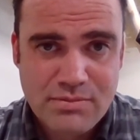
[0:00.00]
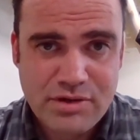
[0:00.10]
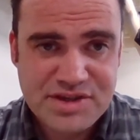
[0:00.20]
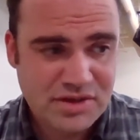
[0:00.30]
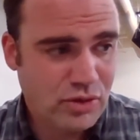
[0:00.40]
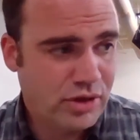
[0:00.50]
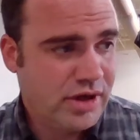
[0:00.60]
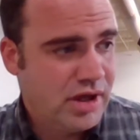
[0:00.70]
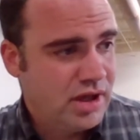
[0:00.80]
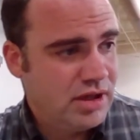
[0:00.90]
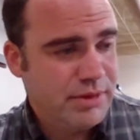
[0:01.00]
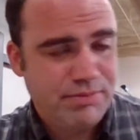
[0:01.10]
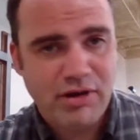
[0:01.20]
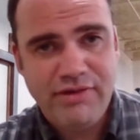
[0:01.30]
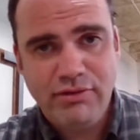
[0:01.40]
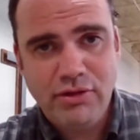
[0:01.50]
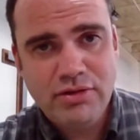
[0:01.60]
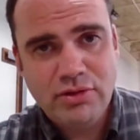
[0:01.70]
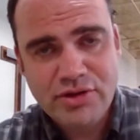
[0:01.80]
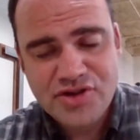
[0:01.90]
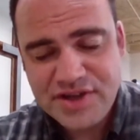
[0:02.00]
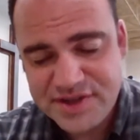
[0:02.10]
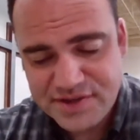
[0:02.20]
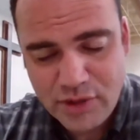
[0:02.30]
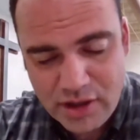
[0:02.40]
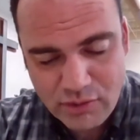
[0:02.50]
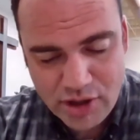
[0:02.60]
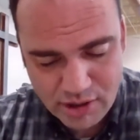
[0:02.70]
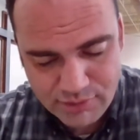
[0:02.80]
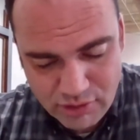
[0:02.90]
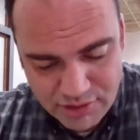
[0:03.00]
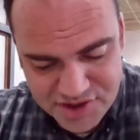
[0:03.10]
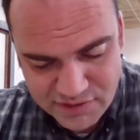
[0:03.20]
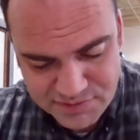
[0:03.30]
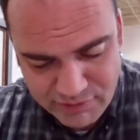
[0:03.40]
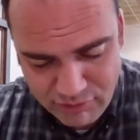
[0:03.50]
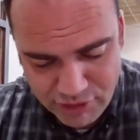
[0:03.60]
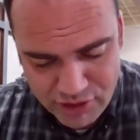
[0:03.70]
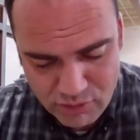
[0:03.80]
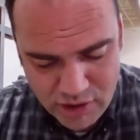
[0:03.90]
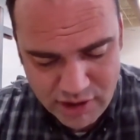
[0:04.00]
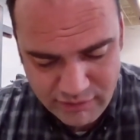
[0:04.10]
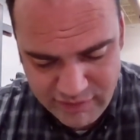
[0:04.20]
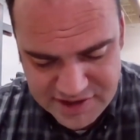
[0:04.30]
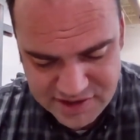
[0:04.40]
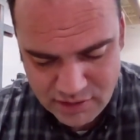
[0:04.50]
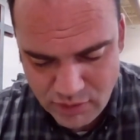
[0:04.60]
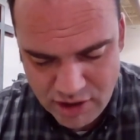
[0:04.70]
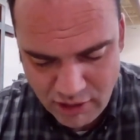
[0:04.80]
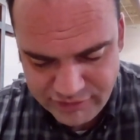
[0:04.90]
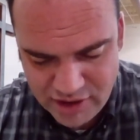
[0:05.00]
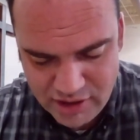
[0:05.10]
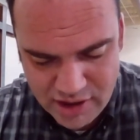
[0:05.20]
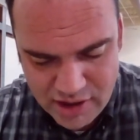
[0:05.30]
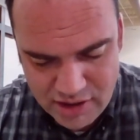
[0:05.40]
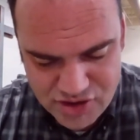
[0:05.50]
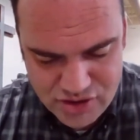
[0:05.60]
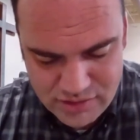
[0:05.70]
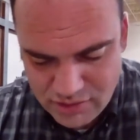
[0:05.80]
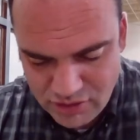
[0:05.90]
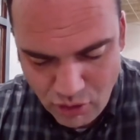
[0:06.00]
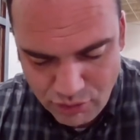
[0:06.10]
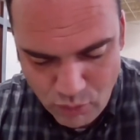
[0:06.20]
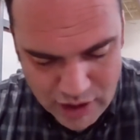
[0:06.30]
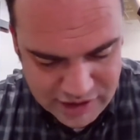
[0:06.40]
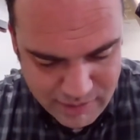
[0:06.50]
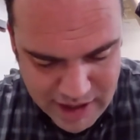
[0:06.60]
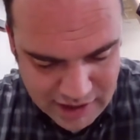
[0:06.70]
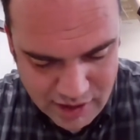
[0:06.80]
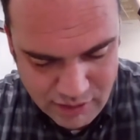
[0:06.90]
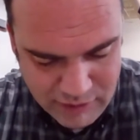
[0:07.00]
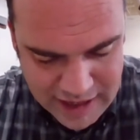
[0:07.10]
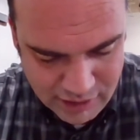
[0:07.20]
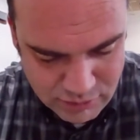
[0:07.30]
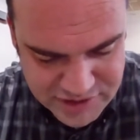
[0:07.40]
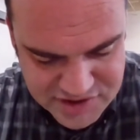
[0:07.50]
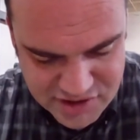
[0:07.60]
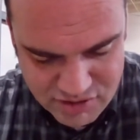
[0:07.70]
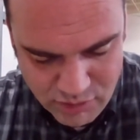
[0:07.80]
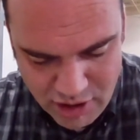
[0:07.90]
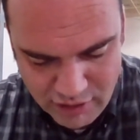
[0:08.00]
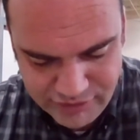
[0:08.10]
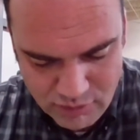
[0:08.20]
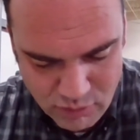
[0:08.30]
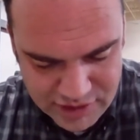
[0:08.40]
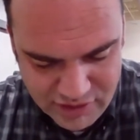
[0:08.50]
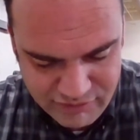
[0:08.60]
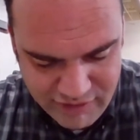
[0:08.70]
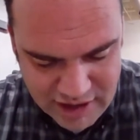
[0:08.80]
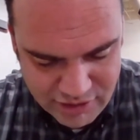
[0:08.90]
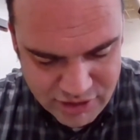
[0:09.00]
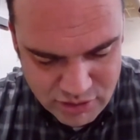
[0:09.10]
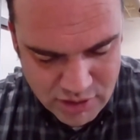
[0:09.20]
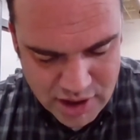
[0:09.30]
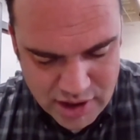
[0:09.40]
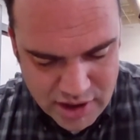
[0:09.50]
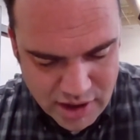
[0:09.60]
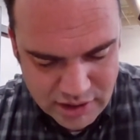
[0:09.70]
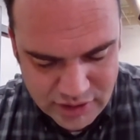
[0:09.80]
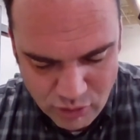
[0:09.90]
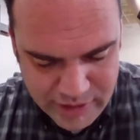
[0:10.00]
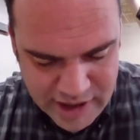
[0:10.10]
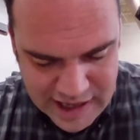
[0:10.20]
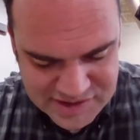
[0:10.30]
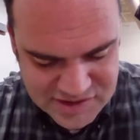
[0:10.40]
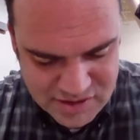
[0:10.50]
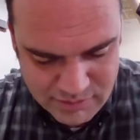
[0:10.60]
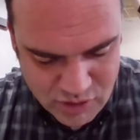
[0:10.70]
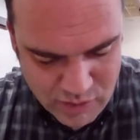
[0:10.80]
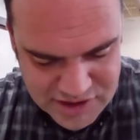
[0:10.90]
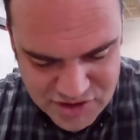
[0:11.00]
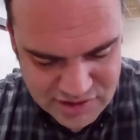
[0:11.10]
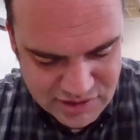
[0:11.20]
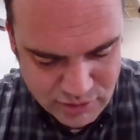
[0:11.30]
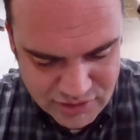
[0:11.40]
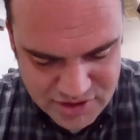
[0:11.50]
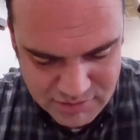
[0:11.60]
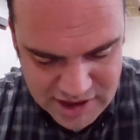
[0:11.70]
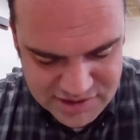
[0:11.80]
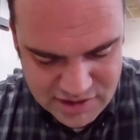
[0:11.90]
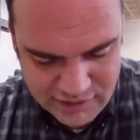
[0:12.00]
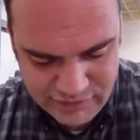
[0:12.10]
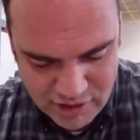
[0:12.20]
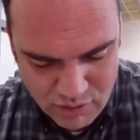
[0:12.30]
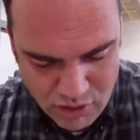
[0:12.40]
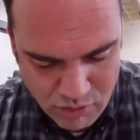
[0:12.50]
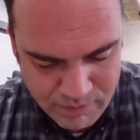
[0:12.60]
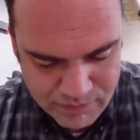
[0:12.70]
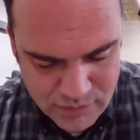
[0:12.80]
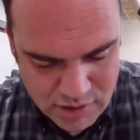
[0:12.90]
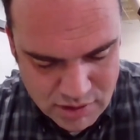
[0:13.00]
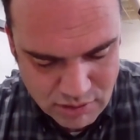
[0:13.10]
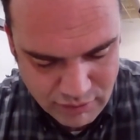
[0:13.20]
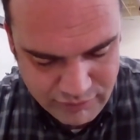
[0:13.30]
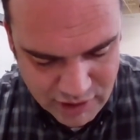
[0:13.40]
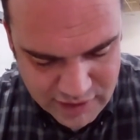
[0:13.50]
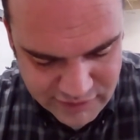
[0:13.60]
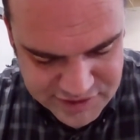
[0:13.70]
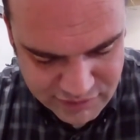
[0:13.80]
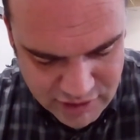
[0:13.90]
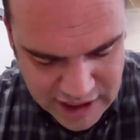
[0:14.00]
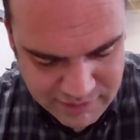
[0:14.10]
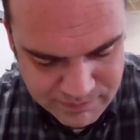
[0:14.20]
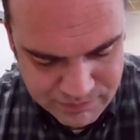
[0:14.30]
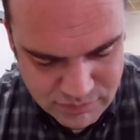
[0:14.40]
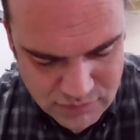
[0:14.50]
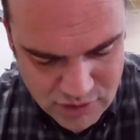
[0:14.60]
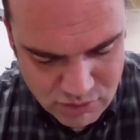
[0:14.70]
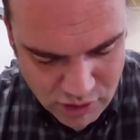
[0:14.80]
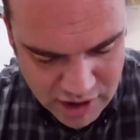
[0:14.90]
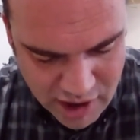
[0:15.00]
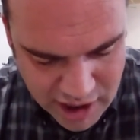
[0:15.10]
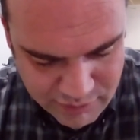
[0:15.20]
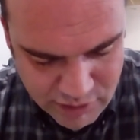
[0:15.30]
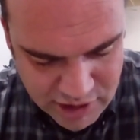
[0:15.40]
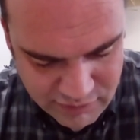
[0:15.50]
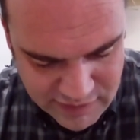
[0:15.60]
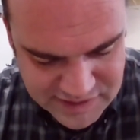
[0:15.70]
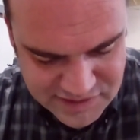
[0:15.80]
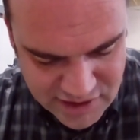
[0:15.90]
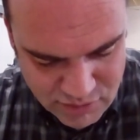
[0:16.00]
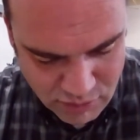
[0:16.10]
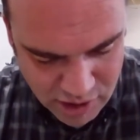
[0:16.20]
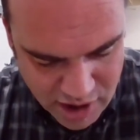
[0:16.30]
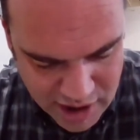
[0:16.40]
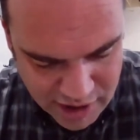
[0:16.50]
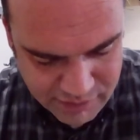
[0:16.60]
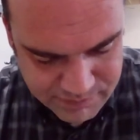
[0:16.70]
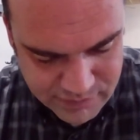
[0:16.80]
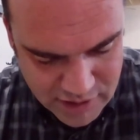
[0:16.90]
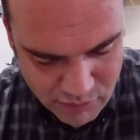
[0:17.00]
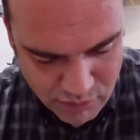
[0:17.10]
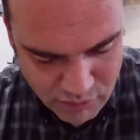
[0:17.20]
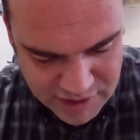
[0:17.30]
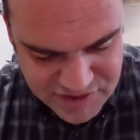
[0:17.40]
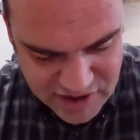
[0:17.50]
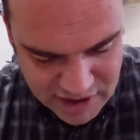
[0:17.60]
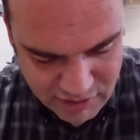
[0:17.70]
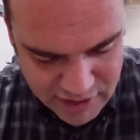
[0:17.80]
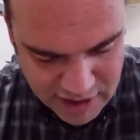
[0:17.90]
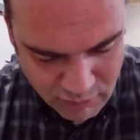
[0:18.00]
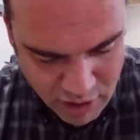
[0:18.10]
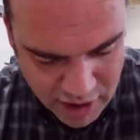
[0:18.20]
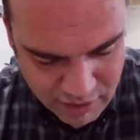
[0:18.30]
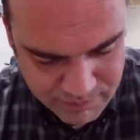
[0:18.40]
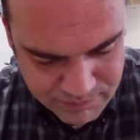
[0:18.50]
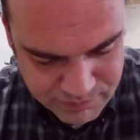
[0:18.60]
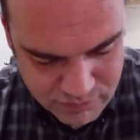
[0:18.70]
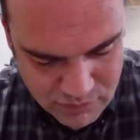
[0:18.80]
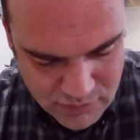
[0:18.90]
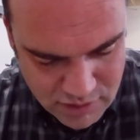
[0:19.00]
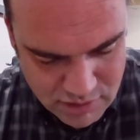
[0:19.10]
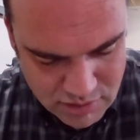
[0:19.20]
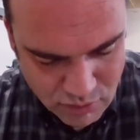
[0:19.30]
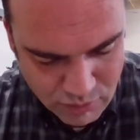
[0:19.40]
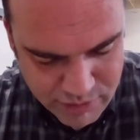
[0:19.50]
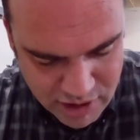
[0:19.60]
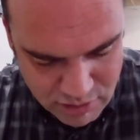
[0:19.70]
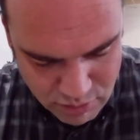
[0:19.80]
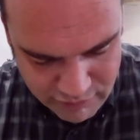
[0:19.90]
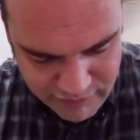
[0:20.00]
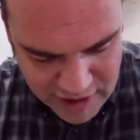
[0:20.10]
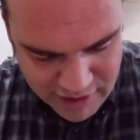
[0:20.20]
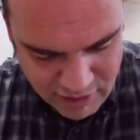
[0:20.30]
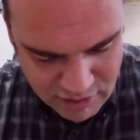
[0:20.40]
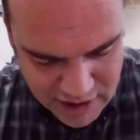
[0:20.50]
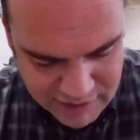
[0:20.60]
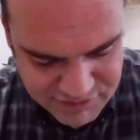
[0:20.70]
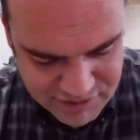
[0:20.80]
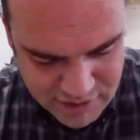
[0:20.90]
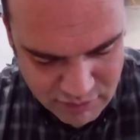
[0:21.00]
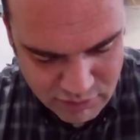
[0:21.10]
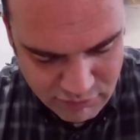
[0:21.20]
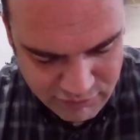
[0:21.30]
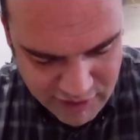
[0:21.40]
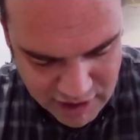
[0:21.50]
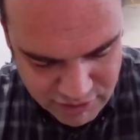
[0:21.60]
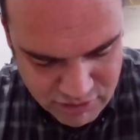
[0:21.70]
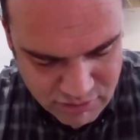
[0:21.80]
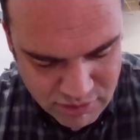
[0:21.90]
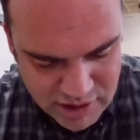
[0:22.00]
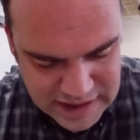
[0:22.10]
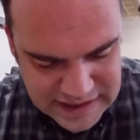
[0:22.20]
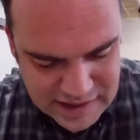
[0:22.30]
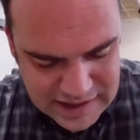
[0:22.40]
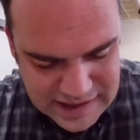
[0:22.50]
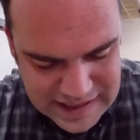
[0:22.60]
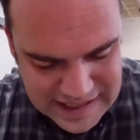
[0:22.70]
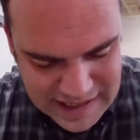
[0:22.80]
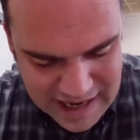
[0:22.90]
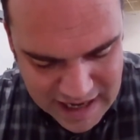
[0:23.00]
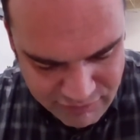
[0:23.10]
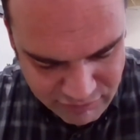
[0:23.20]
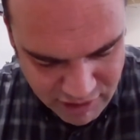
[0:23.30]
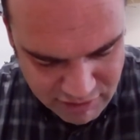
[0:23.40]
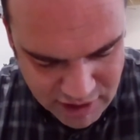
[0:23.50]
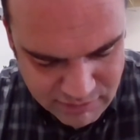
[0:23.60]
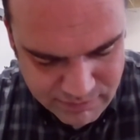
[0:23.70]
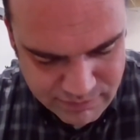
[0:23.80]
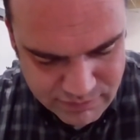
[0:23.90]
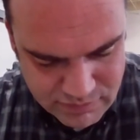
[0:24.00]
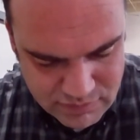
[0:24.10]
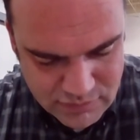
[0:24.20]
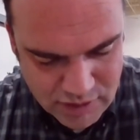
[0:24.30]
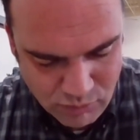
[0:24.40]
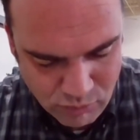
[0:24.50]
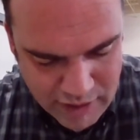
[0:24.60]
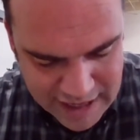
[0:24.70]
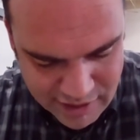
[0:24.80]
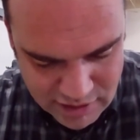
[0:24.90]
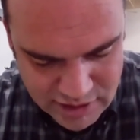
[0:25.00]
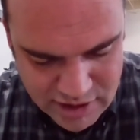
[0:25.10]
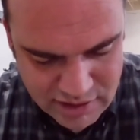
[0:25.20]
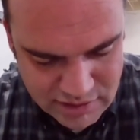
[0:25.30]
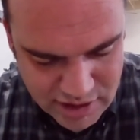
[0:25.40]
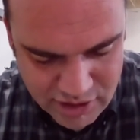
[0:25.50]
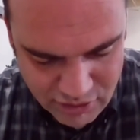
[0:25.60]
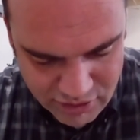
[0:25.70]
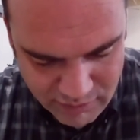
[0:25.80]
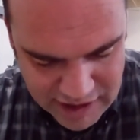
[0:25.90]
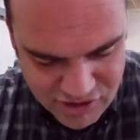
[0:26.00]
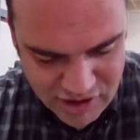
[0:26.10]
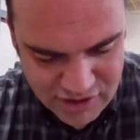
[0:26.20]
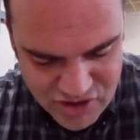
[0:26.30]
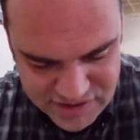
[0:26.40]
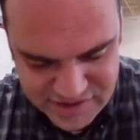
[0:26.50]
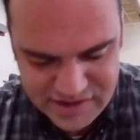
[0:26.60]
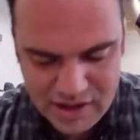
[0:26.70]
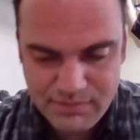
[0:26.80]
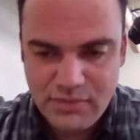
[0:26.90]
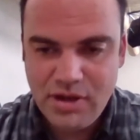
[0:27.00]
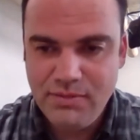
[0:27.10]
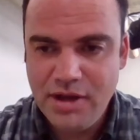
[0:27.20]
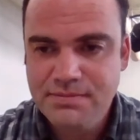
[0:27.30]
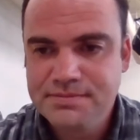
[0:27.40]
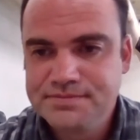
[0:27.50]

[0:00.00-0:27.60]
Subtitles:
Praise the Lord. Let me pray for you. Lord Jesus, we humble ourselves before you. We confess that we often don't want to make a radical decision. We often want to follow you a little bit, ask some questions, learn some neat stuff, and go home. Lord, forgive us for that. You are God. We confess that you are God, and we want to stand on that rock. Lord, be glorified in our lives, that we would follow you in everything, radically in your direction. In Jesus' name, amen.